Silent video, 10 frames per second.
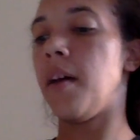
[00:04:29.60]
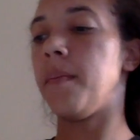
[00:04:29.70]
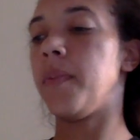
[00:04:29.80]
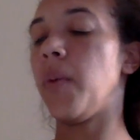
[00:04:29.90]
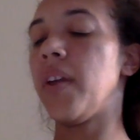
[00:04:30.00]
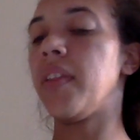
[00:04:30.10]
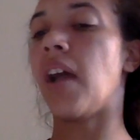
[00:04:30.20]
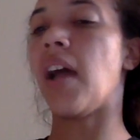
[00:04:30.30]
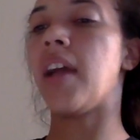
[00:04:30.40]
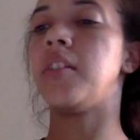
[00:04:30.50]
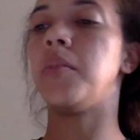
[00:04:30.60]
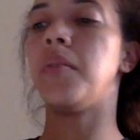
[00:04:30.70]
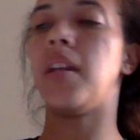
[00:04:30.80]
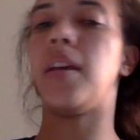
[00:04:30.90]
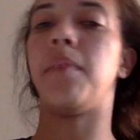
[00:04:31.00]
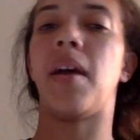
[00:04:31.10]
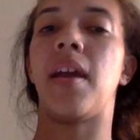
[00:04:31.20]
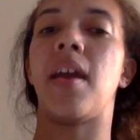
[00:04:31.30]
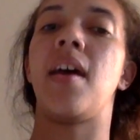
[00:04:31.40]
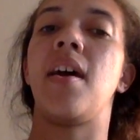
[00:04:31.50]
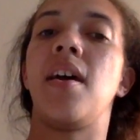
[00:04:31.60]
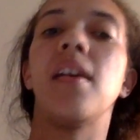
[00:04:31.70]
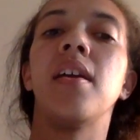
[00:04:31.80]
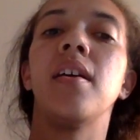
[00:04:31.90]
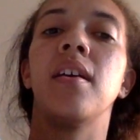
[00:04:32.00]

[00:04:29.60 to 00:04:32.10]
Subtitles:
The way that I do it in my head